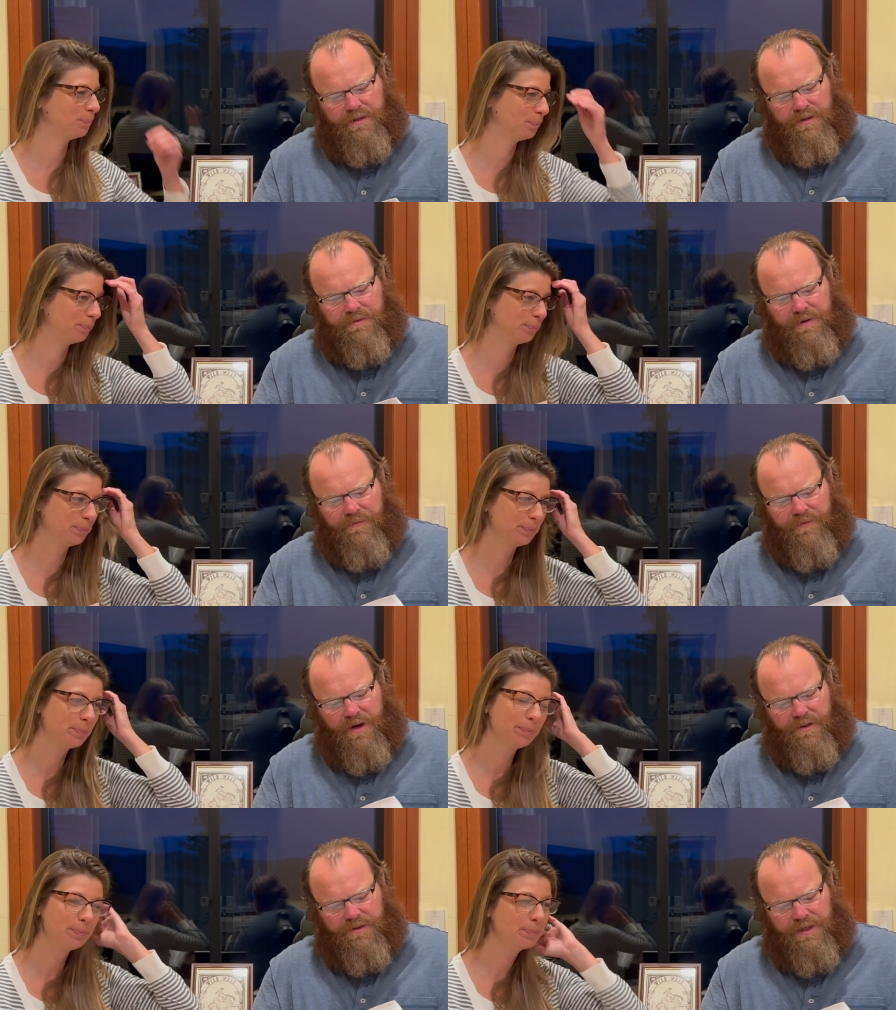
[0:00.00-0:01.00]
Speaker 1: In my
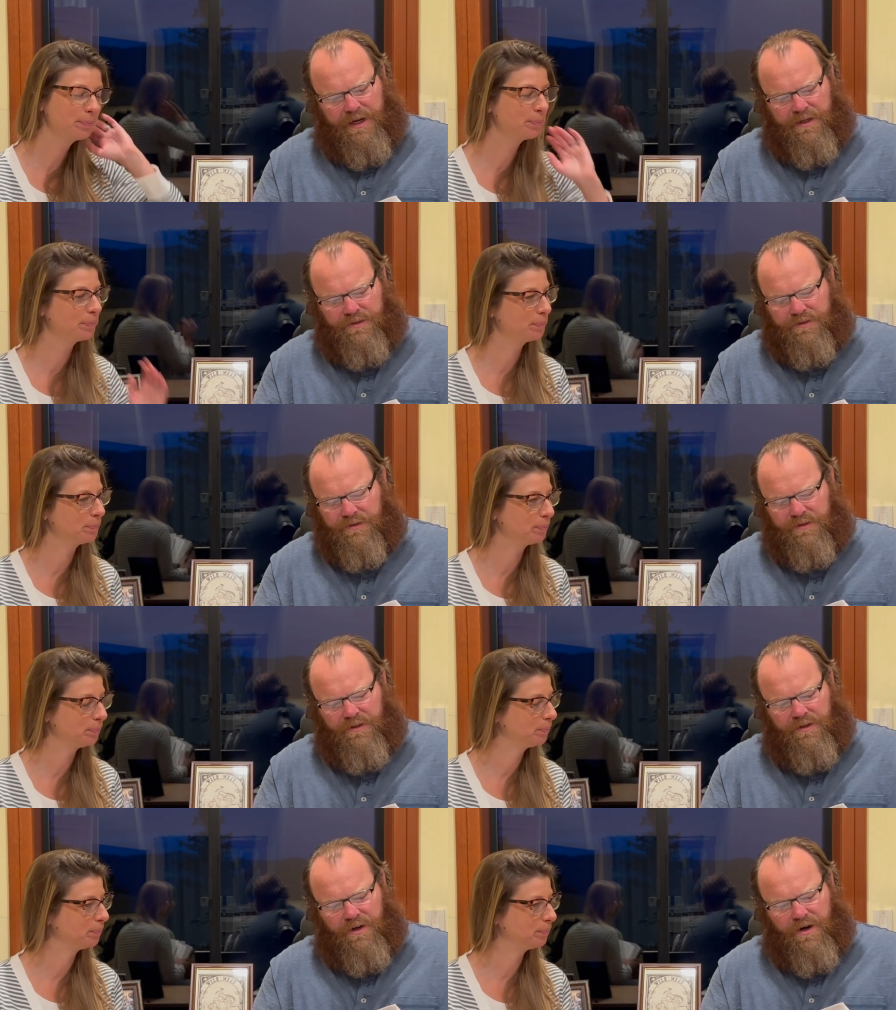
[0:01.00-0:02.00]
Father's house
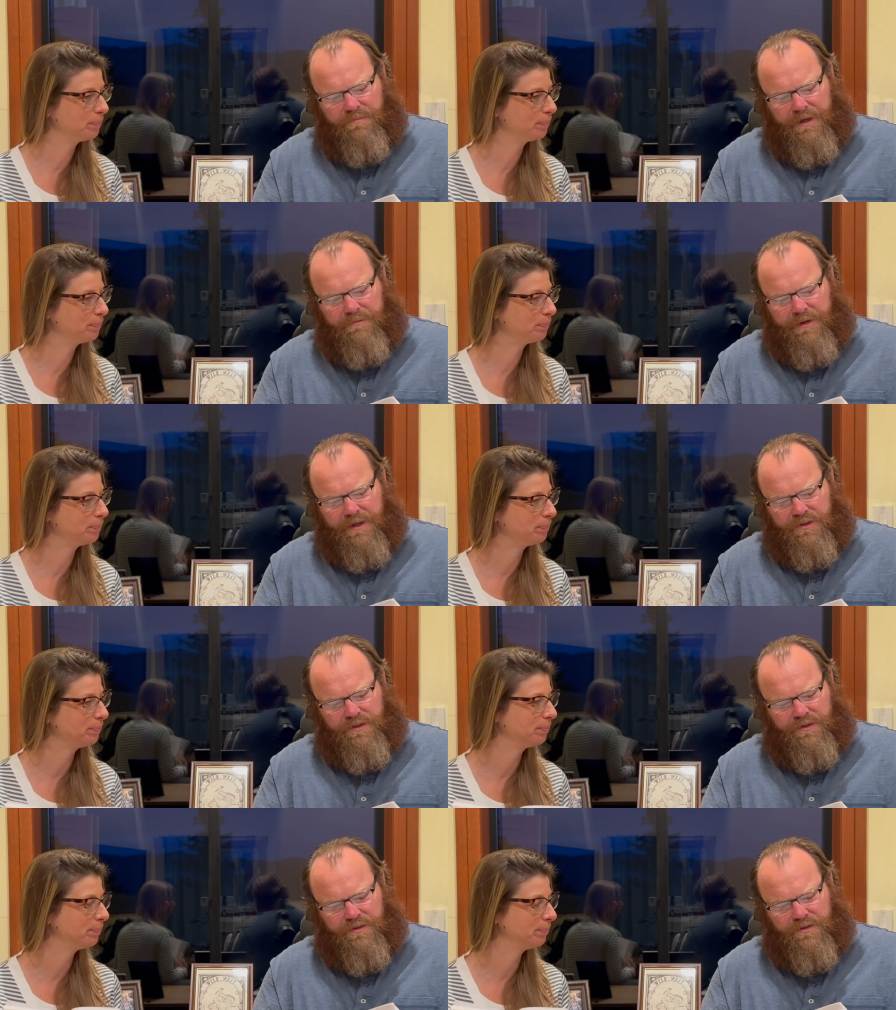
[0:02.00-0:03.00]
are many
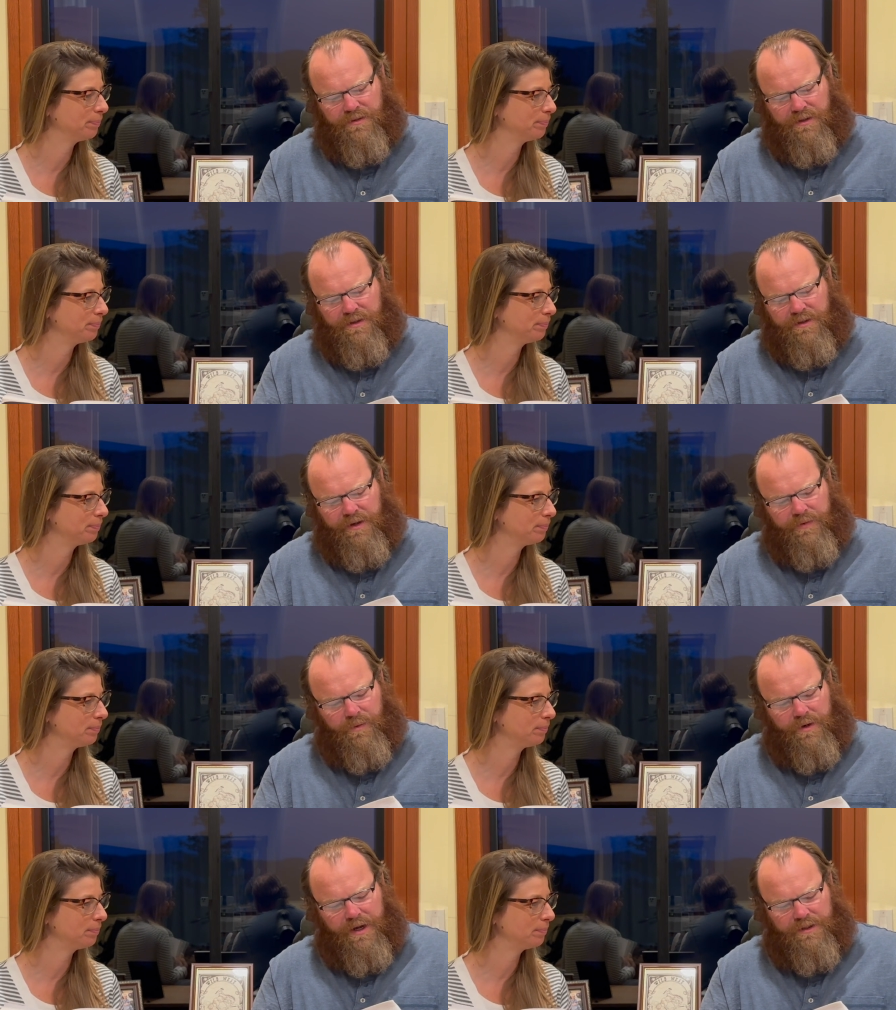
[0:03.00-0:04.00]
mansions. If it
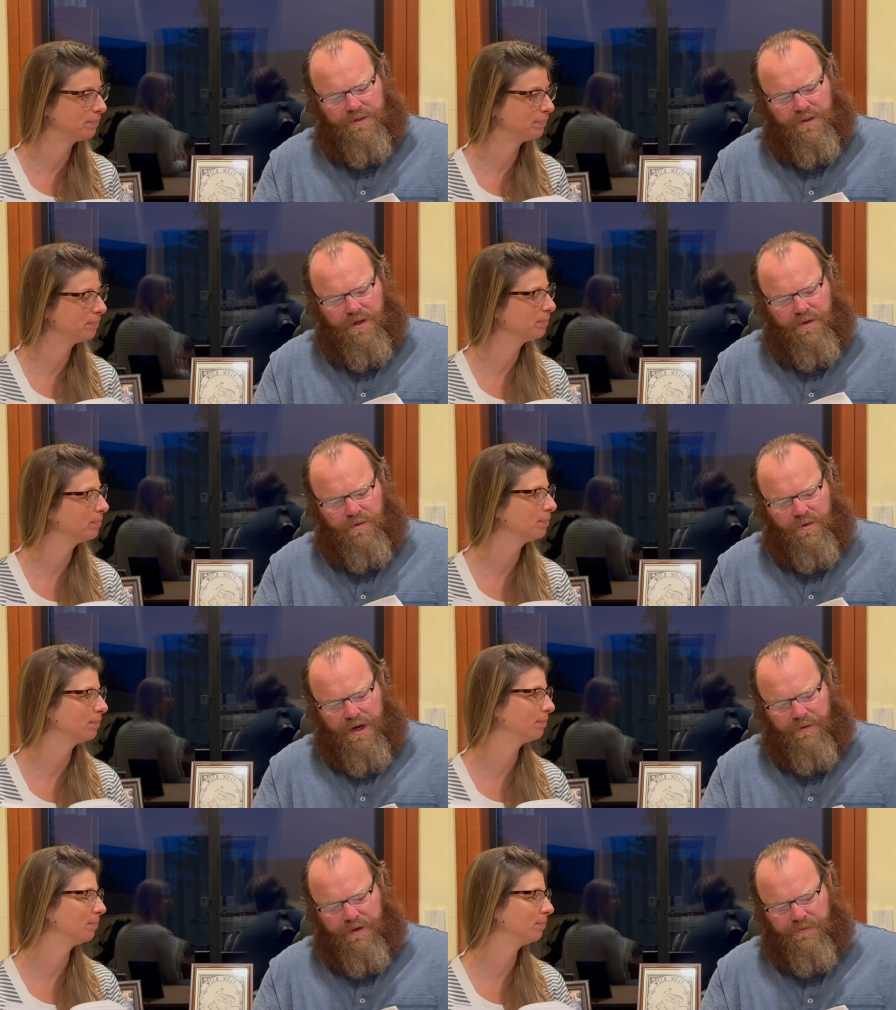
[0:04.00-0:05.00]
were not so,
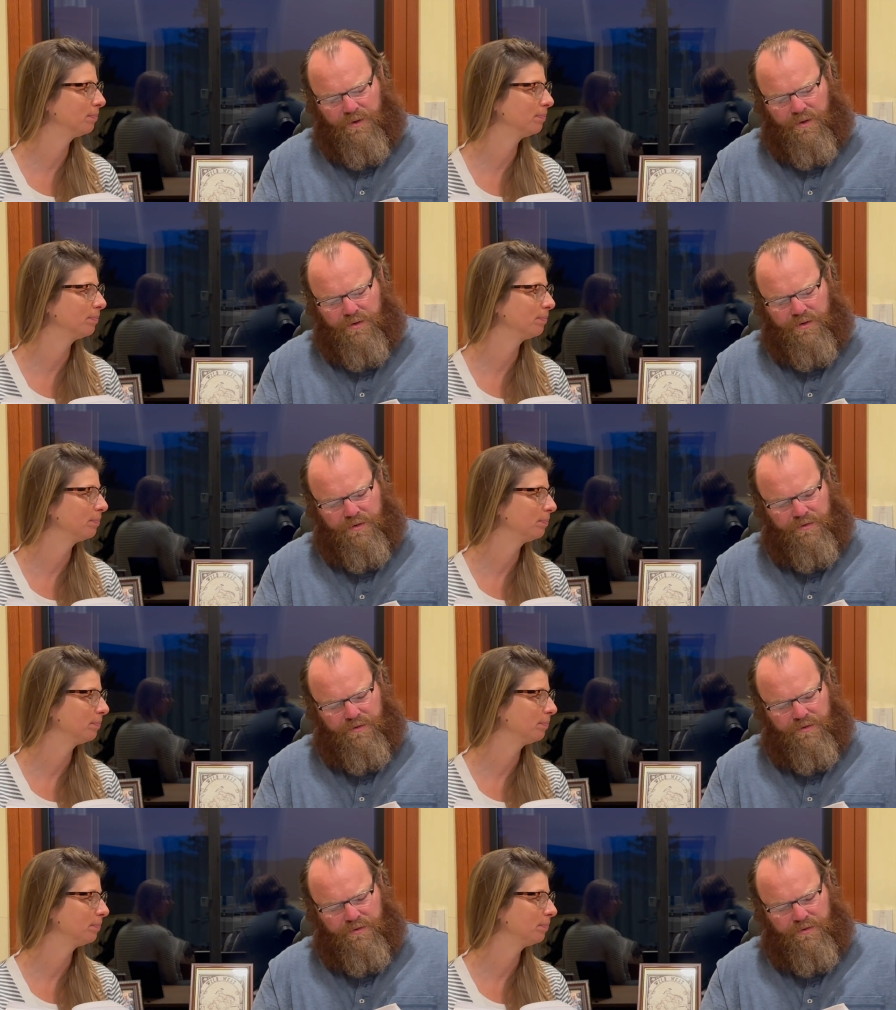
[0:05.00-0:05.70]
I would have told you.